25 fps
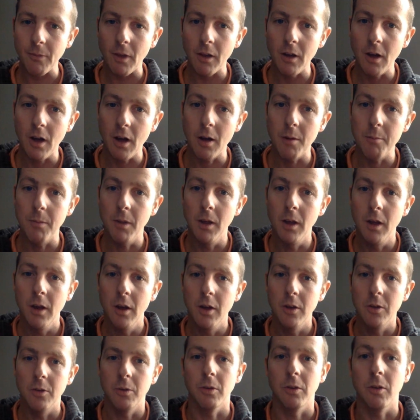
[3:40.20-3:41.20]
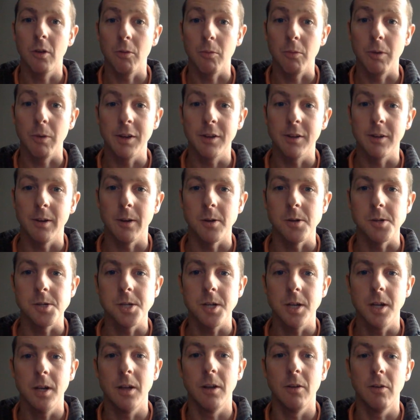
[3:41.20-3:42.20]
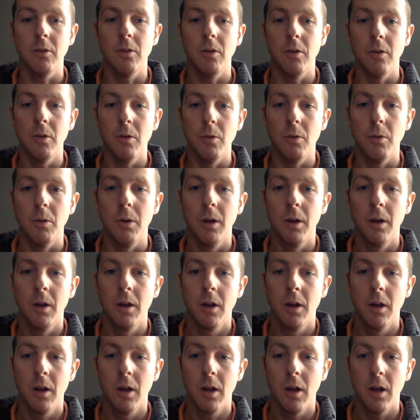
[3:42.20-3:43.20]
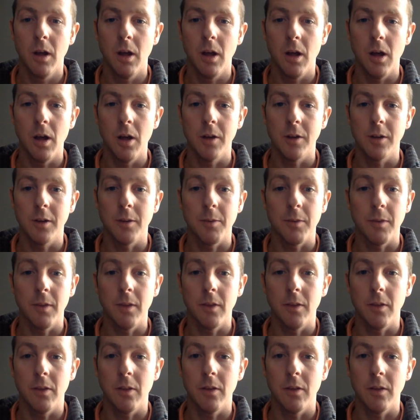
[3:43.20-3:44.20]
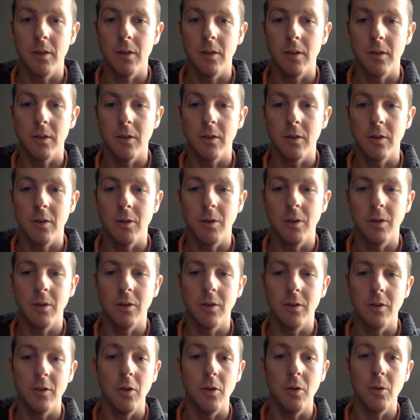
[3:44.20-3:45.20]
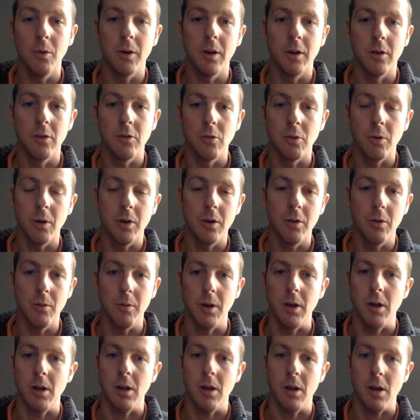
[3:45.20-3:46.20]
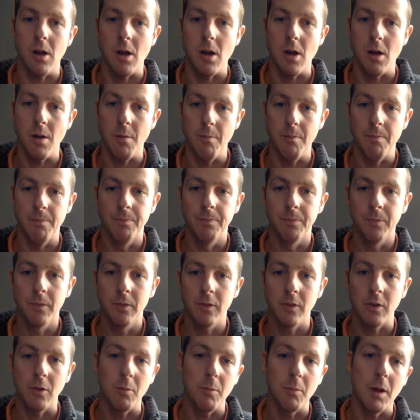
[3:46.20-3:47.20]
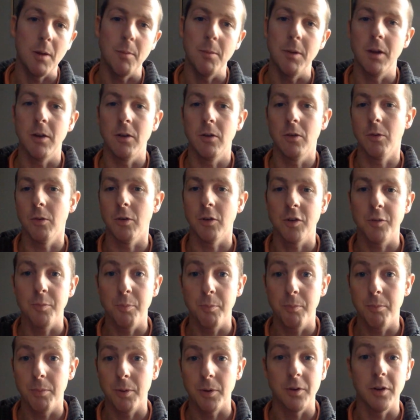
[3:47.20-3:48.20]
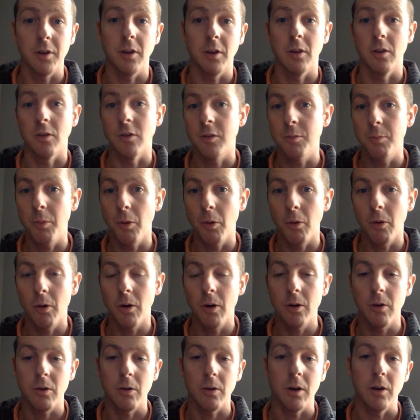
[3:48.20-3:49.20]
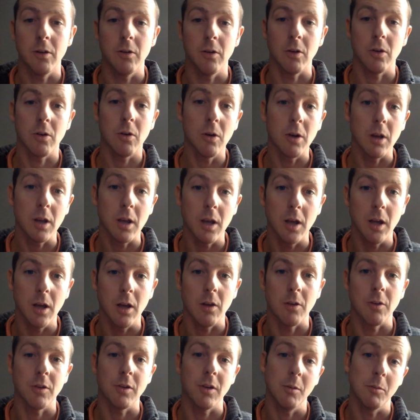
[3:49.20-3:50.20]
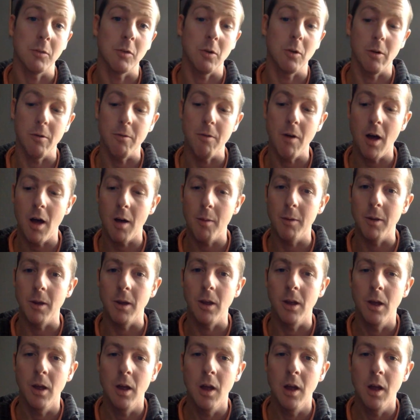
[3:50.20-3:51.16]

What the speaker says: Doing a little research into something that the students do and enjoy doing. So maybe into a particular sport or into cooking or some sort of hobby,